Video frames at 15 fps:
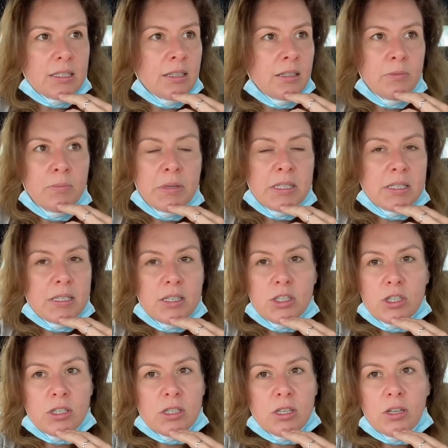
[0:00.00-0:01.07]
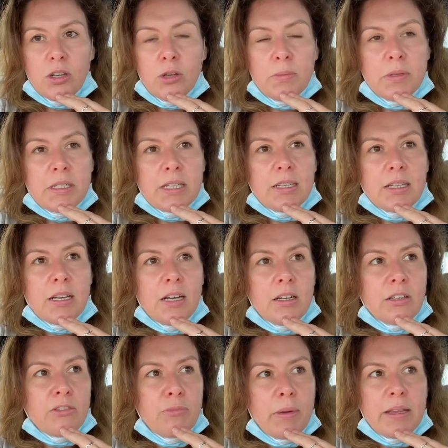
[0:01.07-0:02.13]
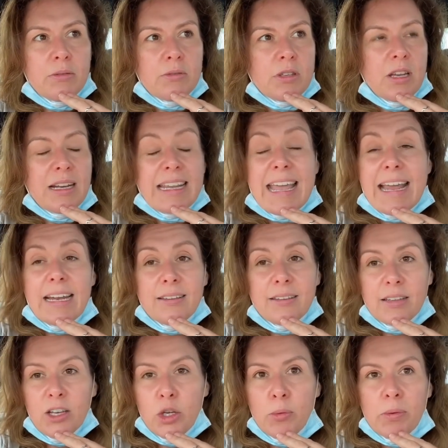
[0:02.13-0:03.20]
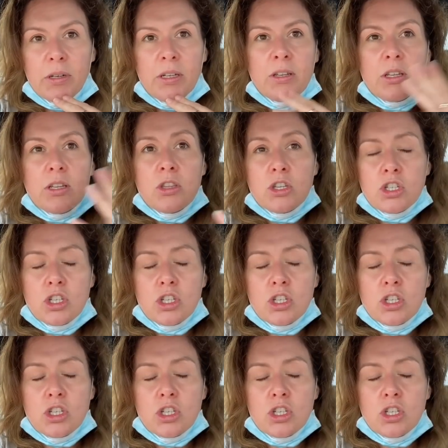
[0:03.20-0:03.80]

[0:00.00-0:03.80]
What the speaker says: The business is just not open. Down in Cardiff Bay, there was hardly anything open. And the